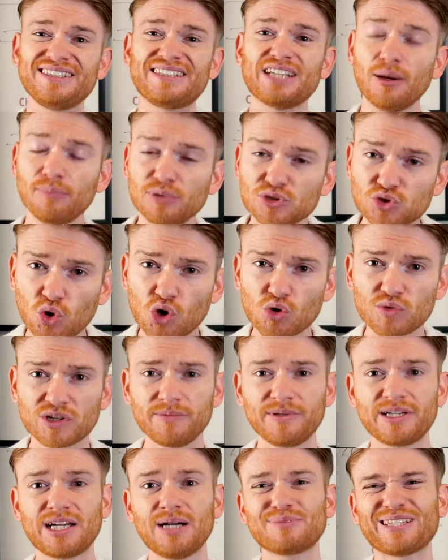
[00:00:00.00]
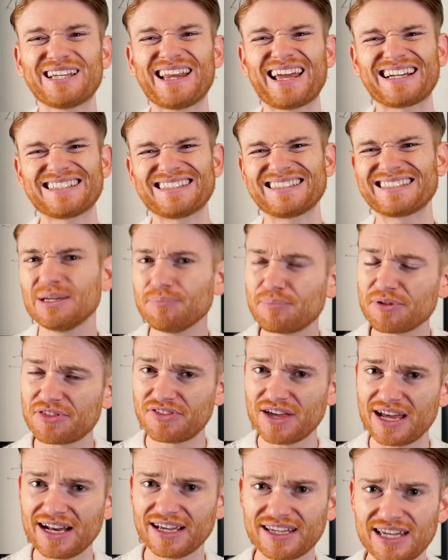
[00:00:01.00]
Dumbledore really becomes like a
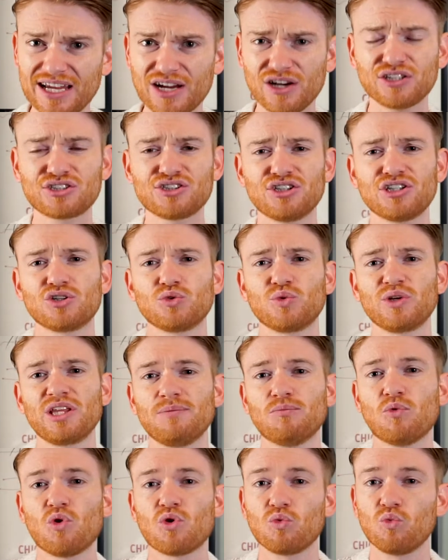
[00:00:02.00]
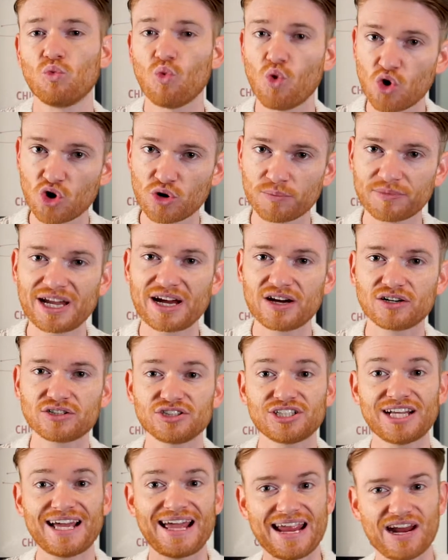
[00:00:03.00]
sympathetic character and a really more warm
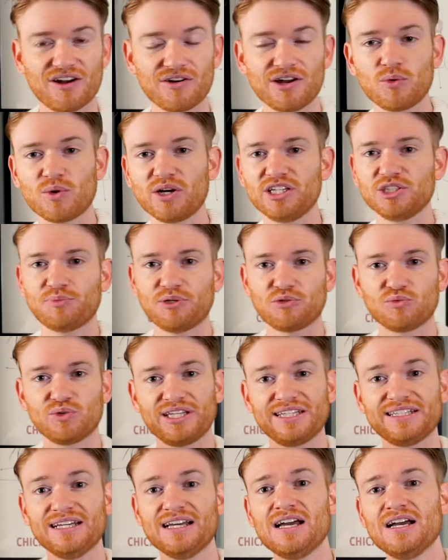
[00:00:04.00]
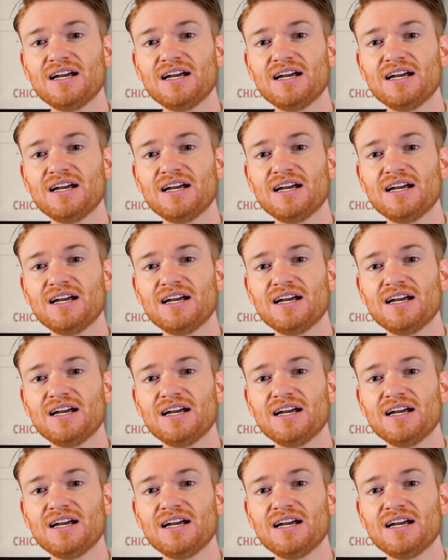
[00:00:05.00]
character to Harry, where he's been really